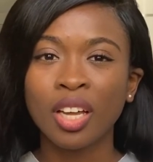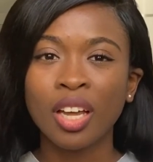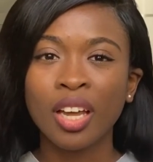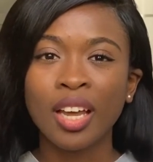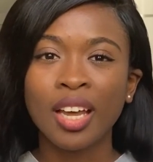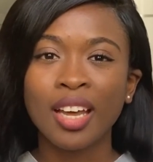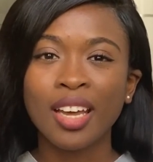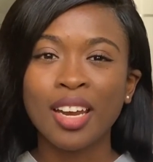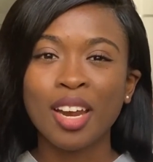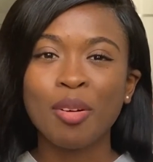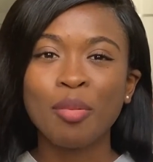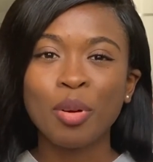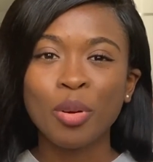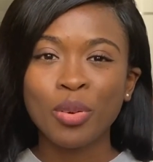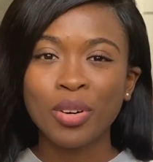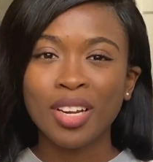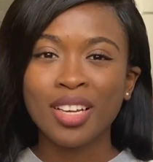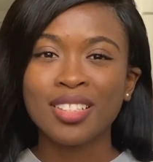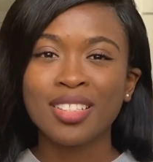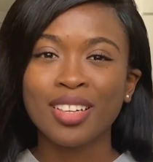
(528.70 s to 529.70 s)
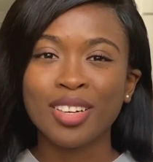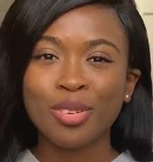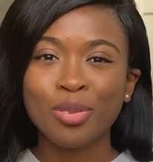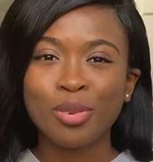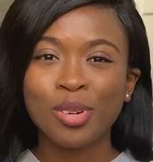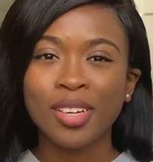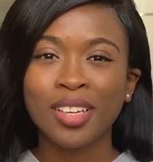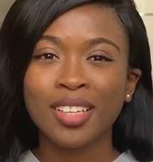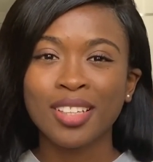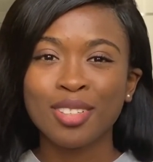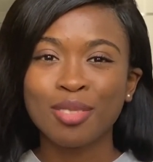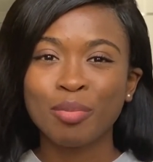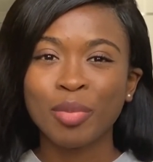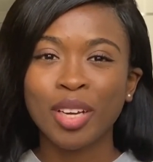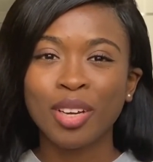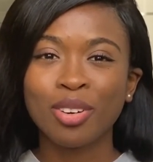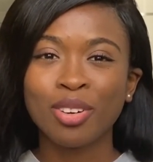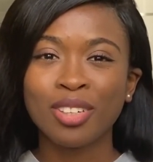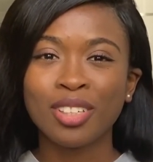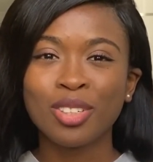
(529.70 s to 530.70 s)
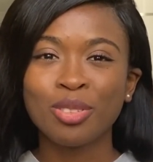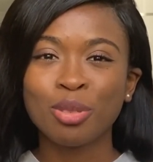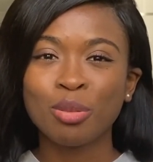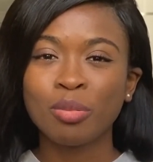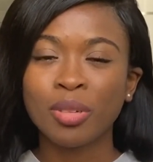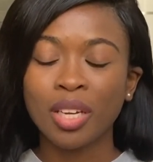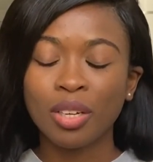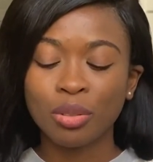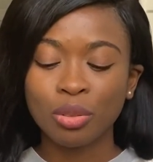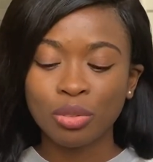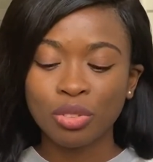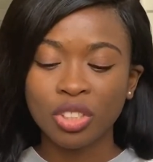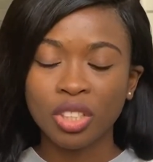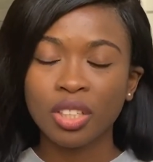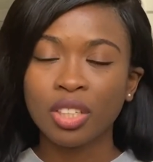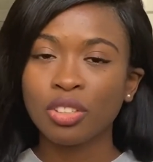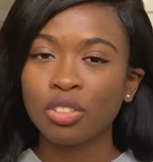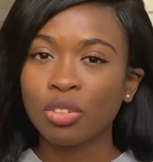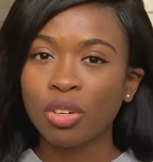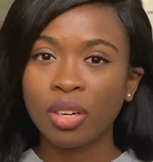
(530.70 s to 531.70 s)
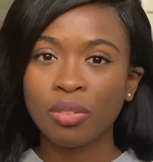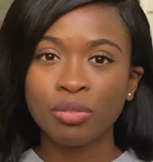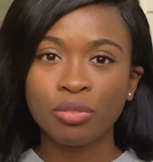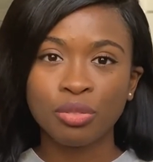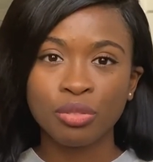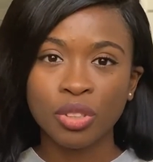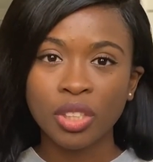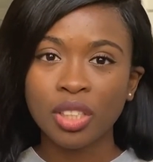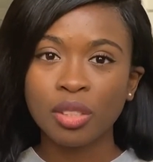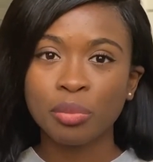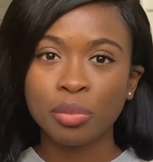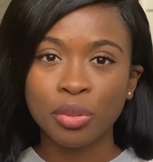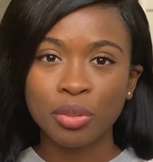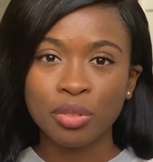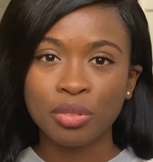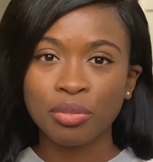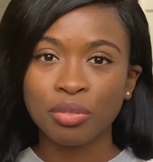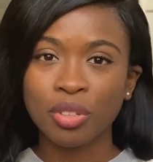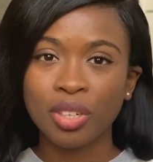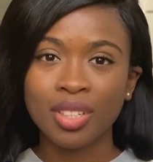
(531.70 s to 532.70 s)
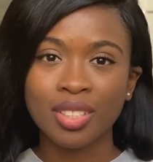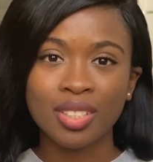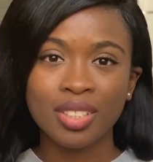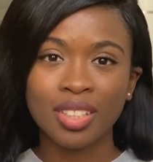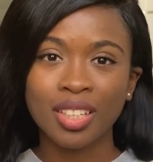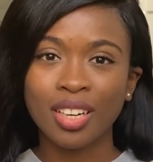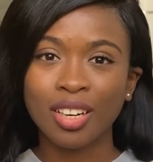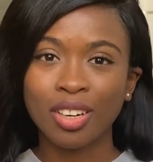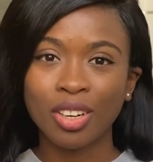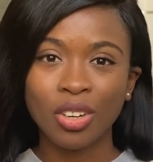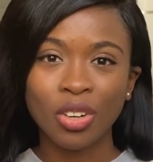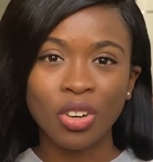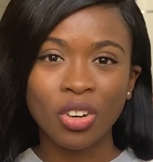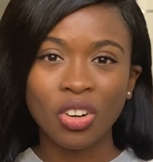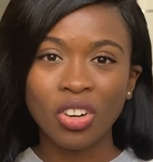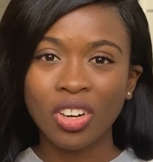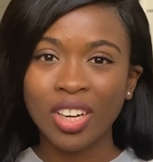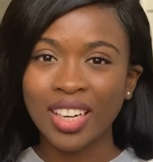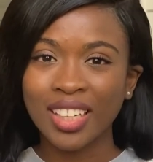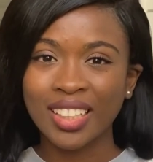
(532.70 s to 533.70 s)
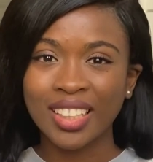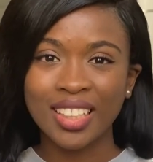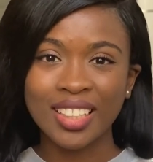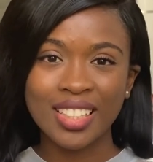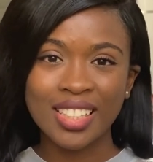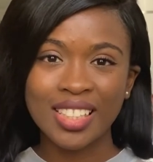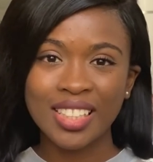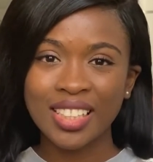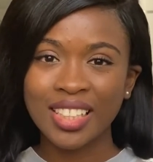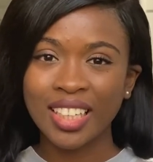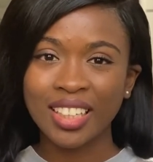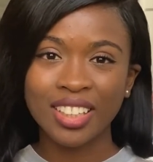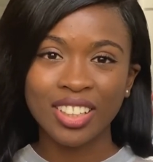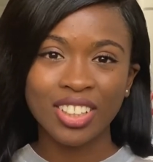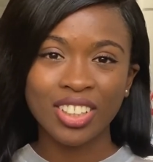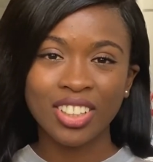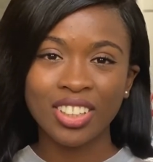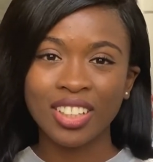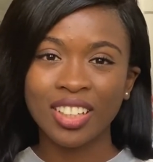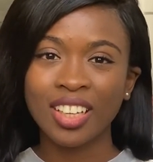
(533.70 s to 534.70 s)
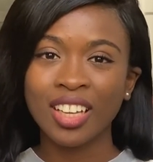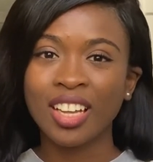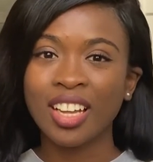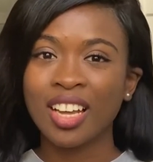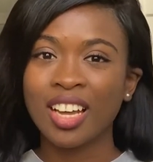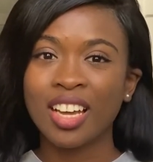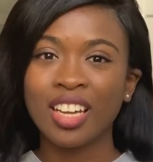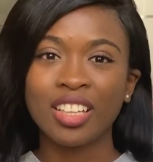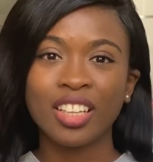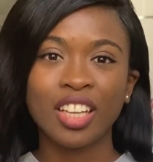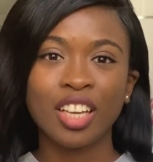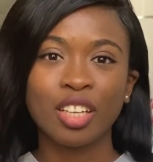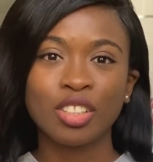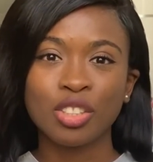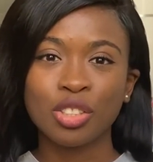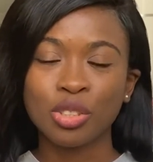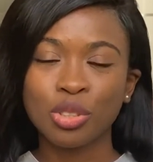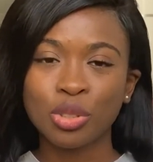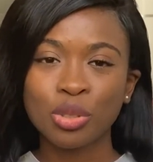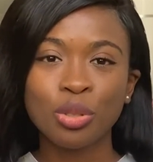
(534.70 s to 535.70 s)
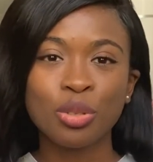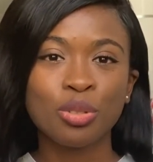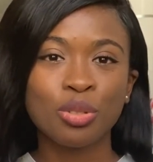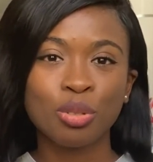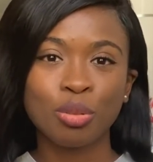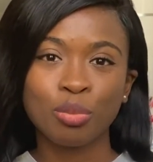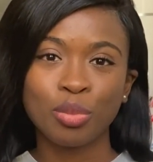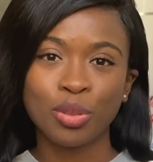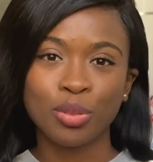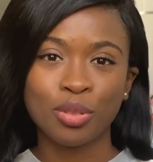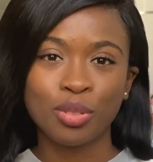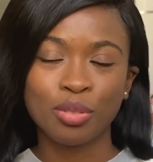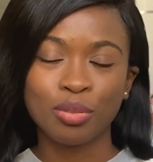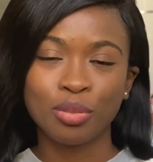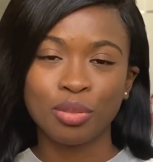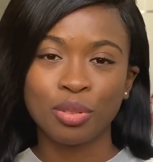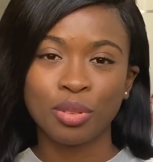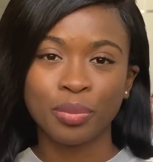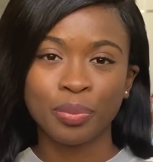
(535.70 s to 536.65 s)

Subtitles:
And I remember when I started working, my colleagues would be like, oh, Jenna, you have really beautiful hands. They are long and they are slender and they are so, so beautiful.